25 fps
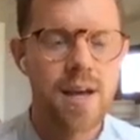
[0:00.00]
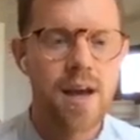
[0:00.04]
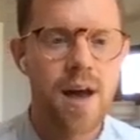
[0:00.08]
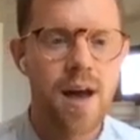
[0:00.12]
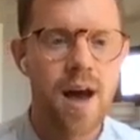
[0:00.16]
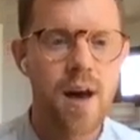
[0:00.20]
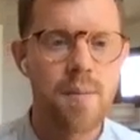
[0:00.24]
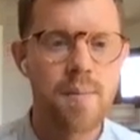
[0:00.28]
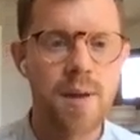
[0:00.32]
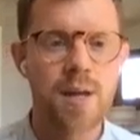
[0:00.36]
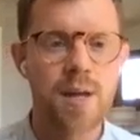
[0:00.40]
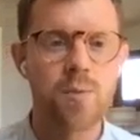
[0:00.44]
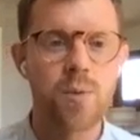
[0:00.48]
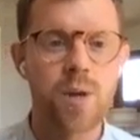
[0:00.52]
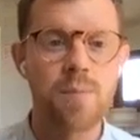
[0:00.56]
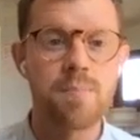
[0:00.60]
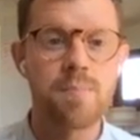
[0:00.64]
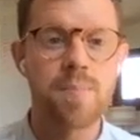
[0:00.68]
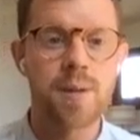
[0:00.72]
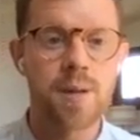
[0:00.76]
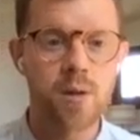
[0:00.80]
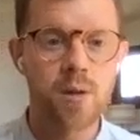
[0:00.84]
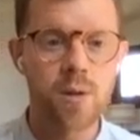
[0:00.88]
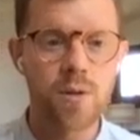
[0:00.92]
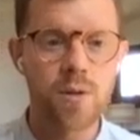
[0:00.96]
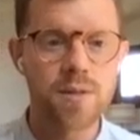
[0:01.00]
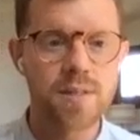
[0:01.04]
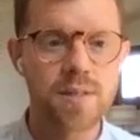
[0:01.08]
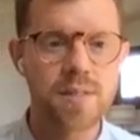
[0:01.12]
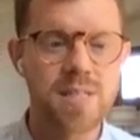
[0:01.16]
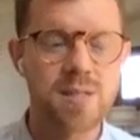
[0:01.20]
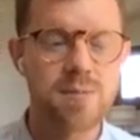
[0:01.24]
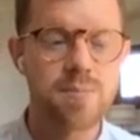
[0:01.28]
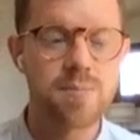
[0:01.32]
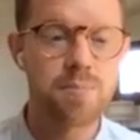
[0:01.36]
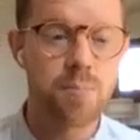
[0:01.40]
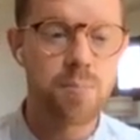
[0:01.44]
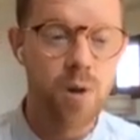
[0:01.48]
And we build
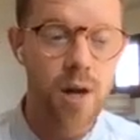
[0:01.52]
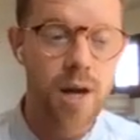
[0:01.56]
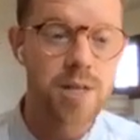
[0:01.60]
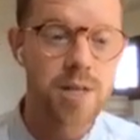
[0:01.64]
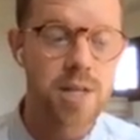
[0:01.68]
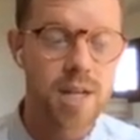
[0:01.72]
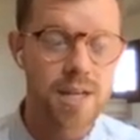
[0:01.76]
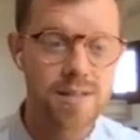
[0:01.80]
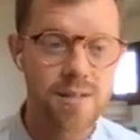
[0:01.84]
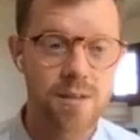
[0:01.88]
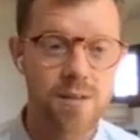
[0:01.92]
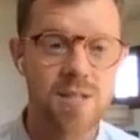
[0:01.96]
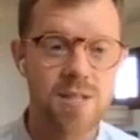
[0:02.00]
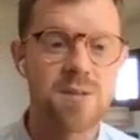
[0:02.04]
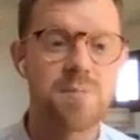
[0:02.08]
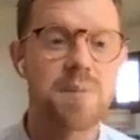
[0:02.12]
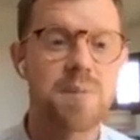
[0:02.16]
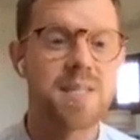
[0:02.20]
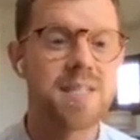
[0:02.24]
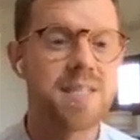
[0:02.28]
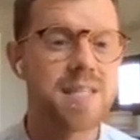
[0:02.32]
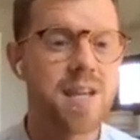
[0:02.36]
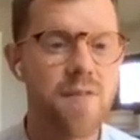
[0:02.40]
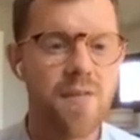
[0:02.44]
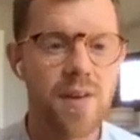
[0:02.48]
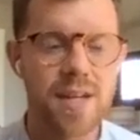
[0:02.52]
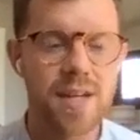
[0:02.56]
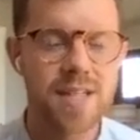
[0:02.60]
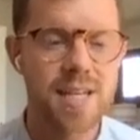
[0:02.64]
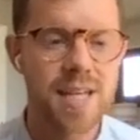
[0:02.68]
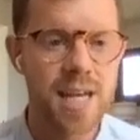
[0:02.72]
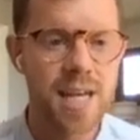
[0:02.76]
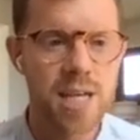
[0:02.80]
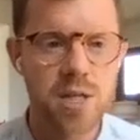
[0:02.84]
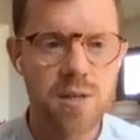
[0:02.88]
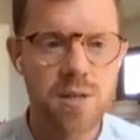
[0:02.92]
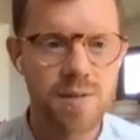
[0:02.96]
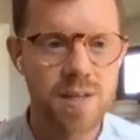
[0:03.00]
projects that are specific to
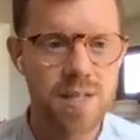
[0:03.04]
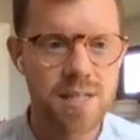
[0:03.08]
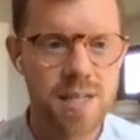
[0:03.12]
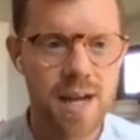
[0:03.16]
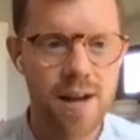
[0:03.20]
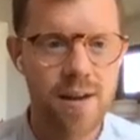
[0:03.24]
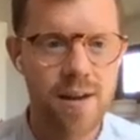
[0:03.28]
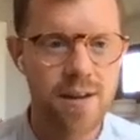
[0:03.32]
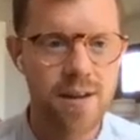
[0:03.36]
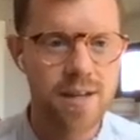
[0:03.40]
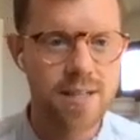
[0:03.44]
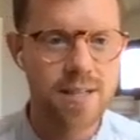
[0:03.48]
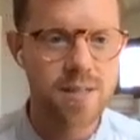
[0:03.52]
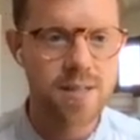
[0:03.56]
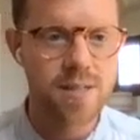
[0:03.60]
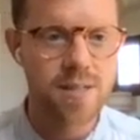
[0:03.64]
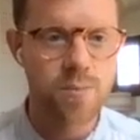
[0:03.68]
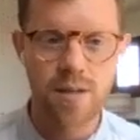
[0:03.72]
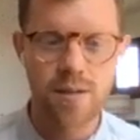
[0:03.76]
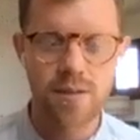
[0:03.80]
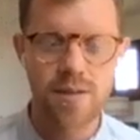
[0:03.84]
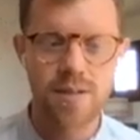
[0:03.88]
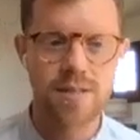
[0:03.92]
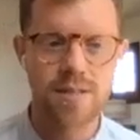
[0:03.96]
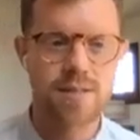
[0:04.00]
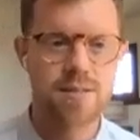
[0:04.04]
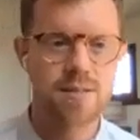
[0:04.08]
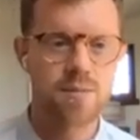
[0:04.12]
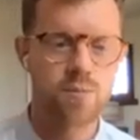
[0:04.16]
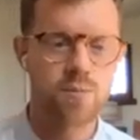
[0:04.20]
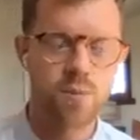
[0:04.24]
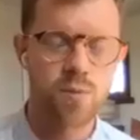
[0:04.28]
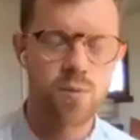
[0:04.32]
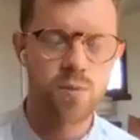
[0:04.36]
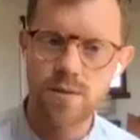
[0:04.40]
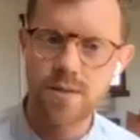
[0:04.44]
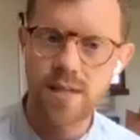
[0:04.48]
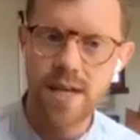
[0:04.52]
each of these areas, whether it's
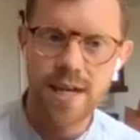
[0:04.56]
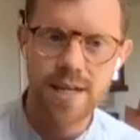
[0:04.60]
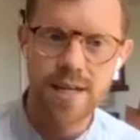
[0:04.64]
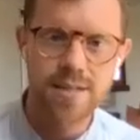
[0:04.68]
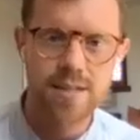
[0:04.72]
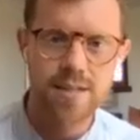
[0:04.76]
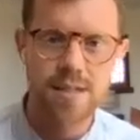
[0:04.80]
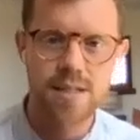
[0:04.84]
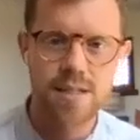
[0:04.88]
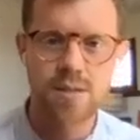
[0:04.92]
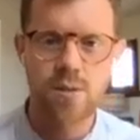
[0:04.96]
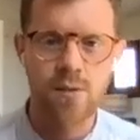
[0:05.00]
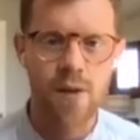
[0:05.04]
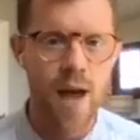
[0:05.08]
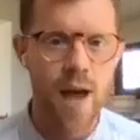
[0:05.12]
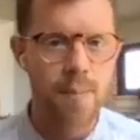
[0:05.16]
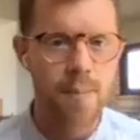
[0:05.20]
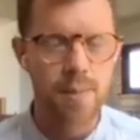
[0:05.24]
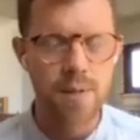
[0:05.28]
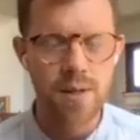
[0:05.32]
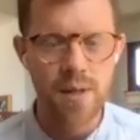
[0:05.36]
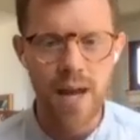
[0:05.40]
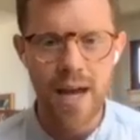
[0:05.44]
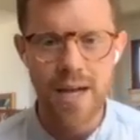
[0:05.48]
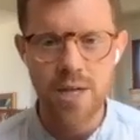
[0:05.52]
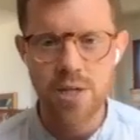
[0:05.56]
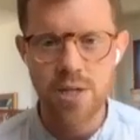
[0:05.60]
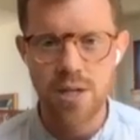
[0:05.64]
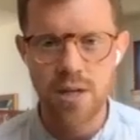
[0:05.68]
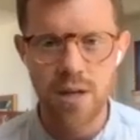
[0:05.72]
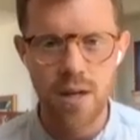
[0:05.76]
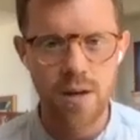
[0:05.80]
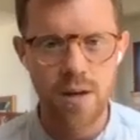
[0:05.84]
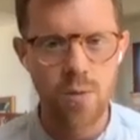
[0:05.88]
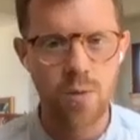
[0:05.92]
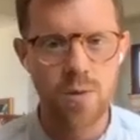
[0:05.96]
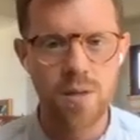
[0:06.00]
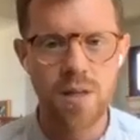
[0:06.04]
rural Texas or
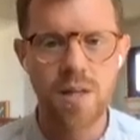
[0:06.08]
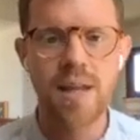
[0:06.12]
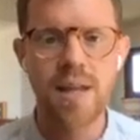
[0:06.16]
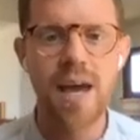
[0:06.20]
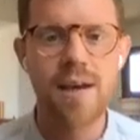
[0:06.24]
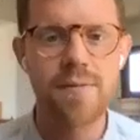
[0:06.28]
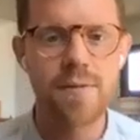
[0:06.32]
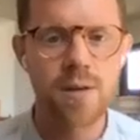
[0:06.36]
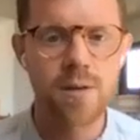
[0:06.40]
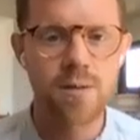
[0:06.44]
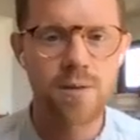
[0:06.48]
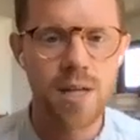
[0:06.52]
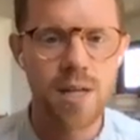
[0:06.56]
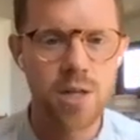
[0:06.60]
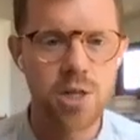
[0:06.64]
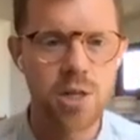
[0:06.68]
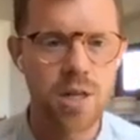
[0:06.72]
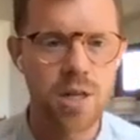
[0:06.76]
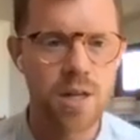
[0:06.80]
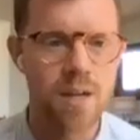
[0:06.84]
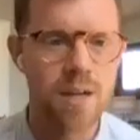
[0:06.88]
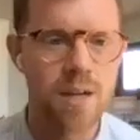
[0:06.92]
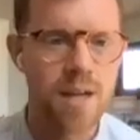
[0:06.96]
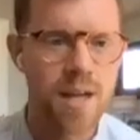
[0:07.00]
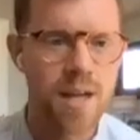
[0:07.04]
Appalachia or the Navajo Nation,